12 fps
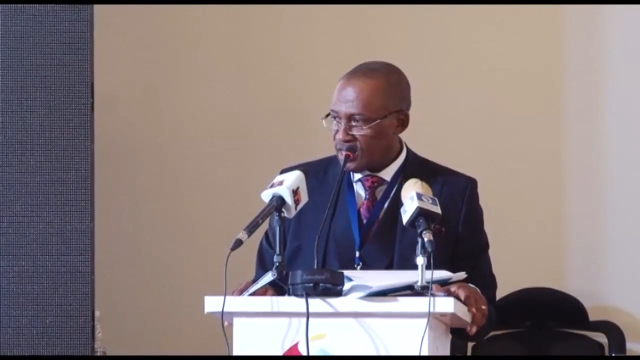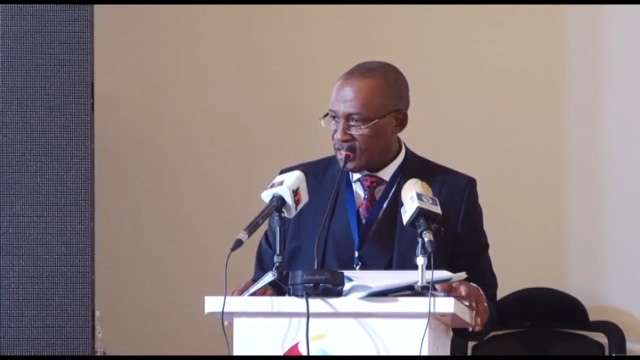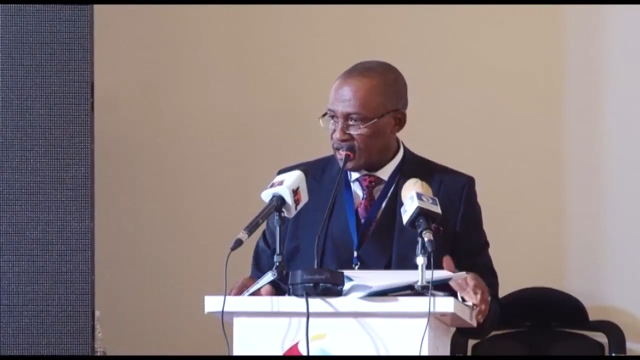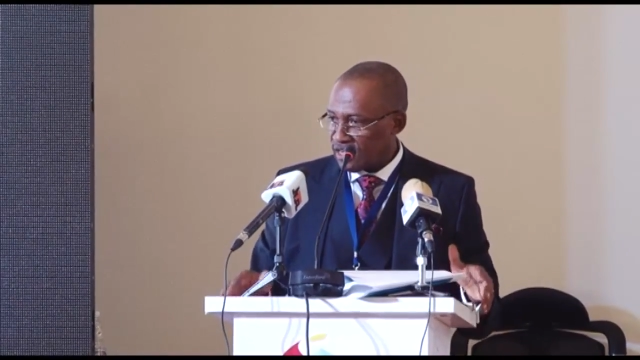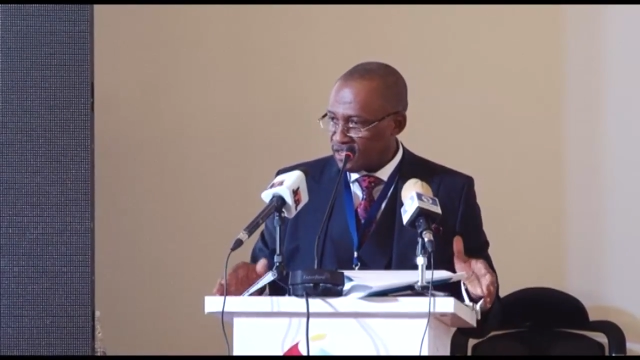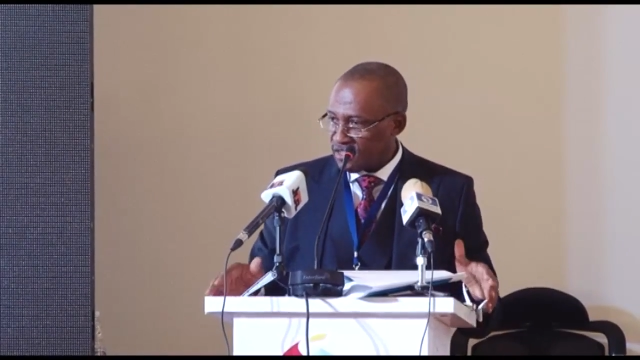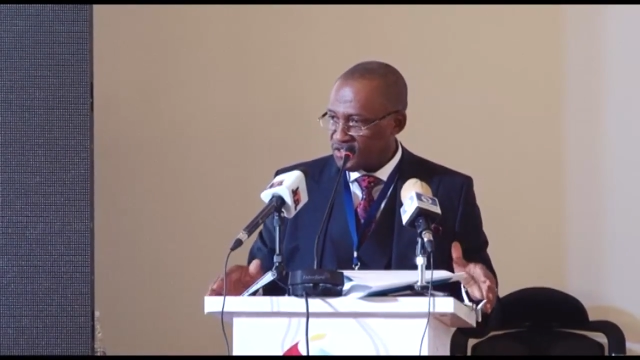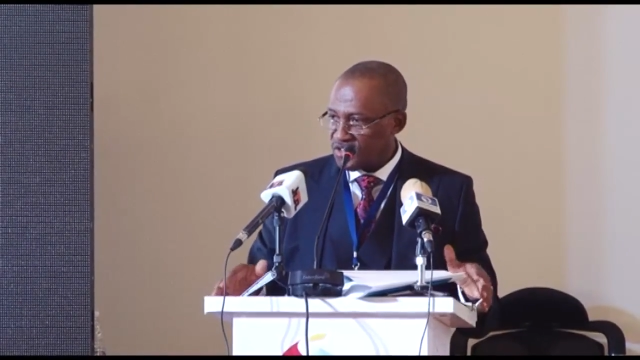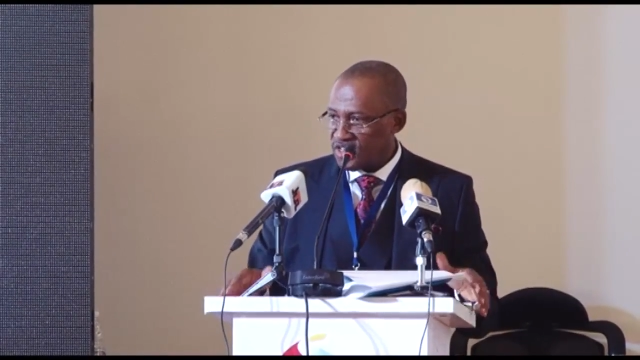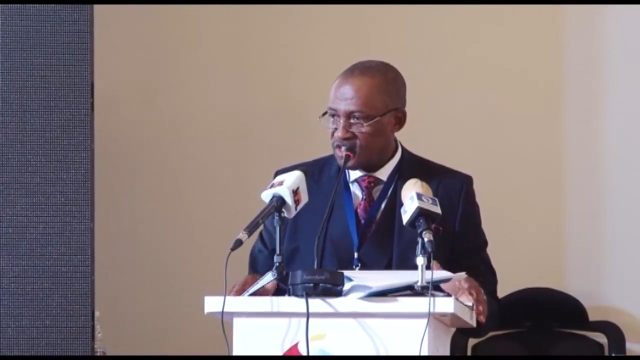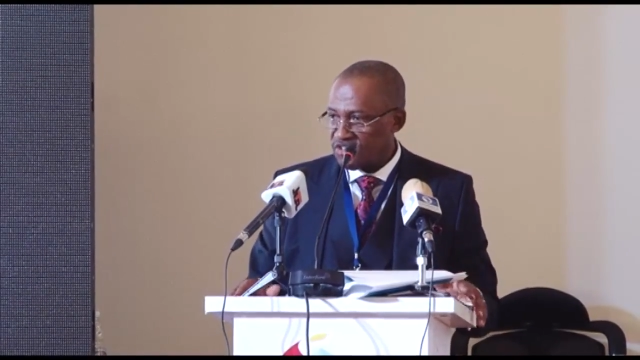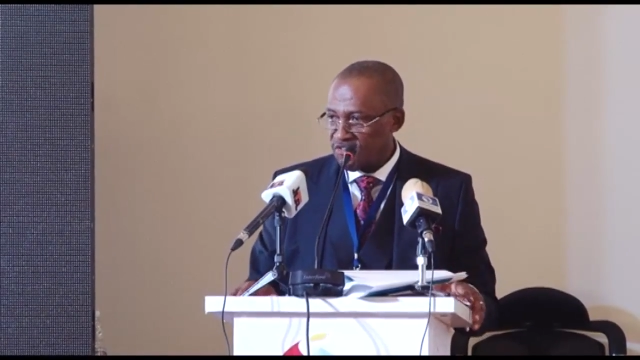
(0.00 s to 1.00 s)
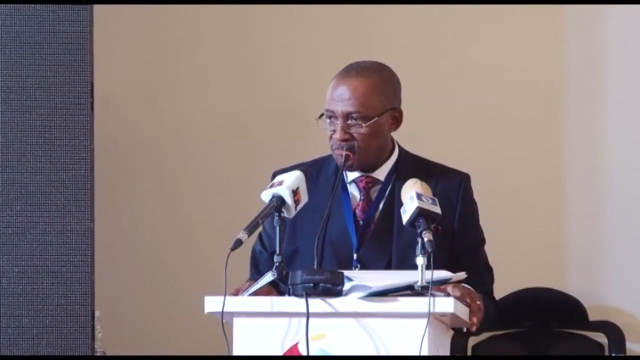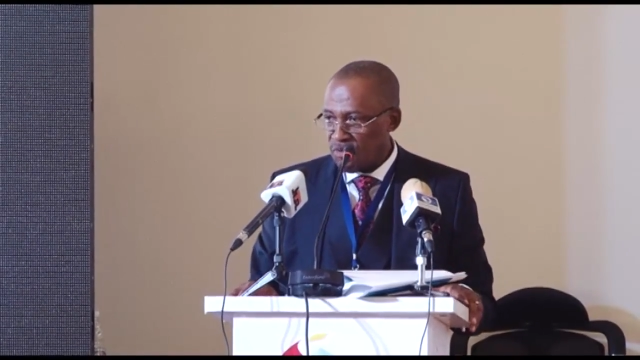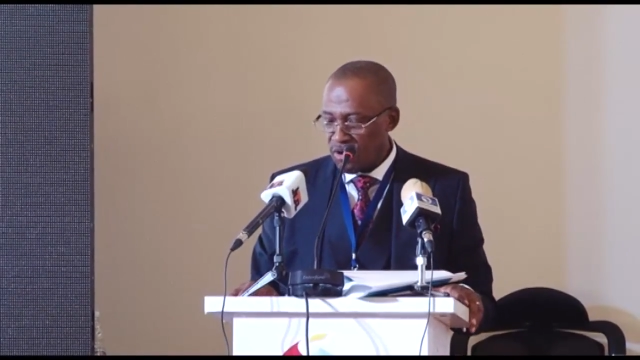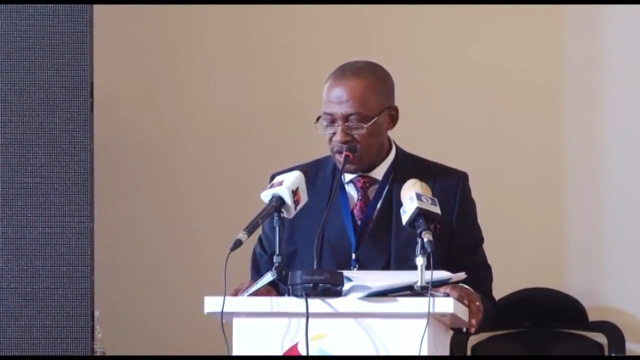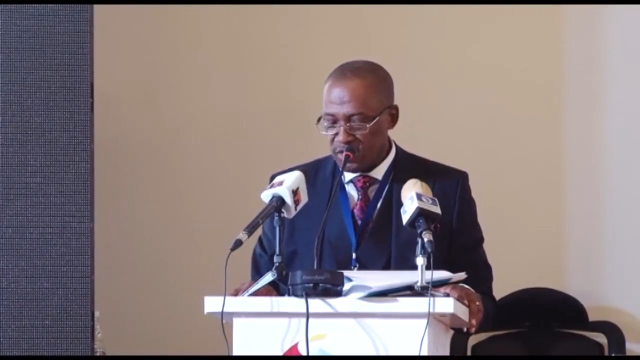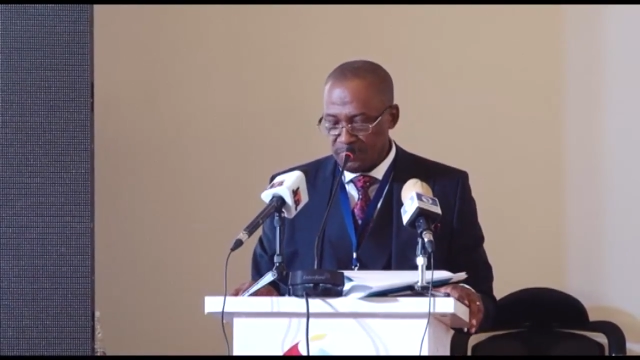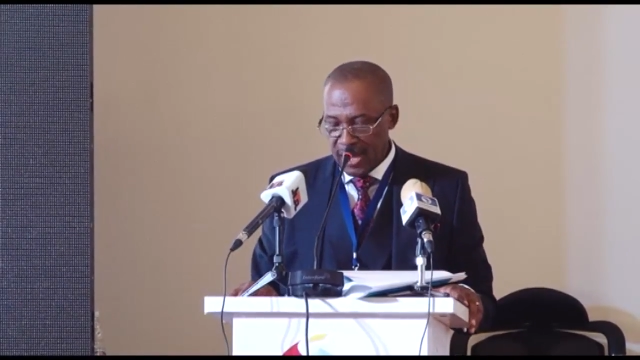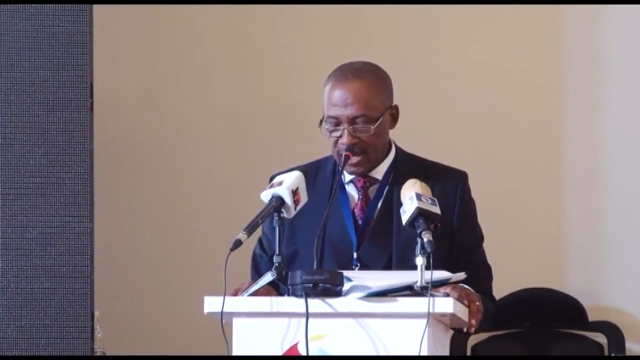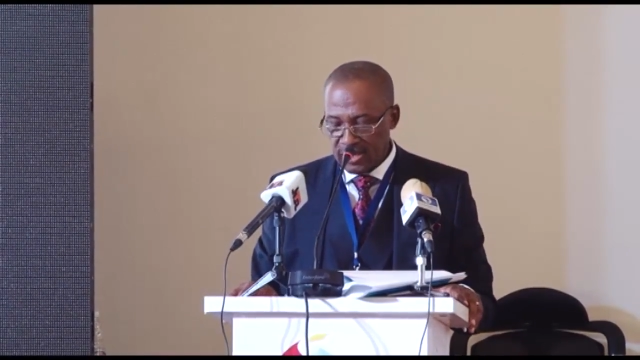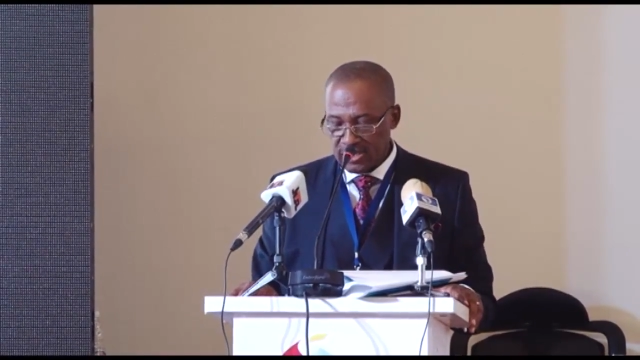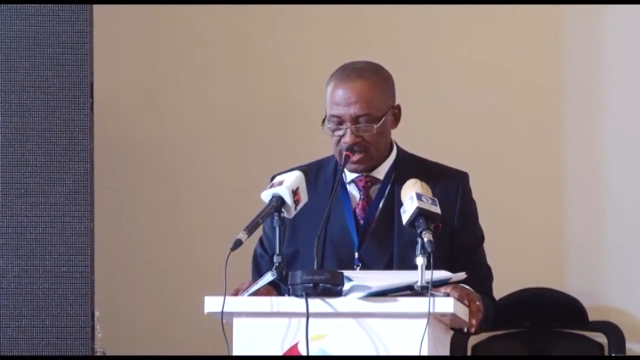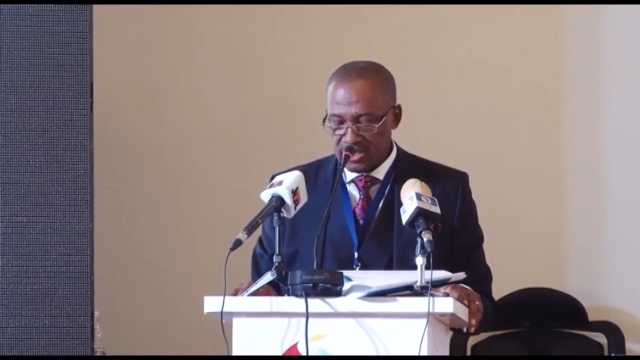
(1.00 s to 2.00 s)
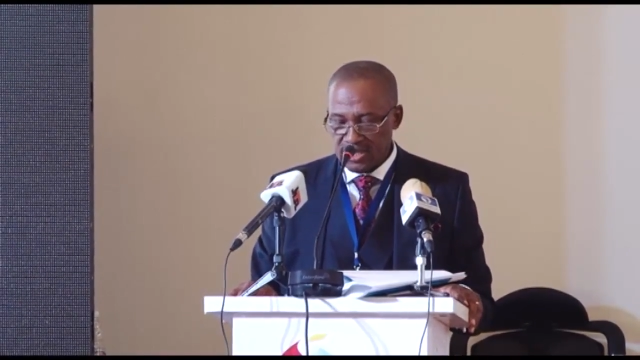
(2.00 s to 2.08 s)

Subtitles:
that consists of mortgage banks,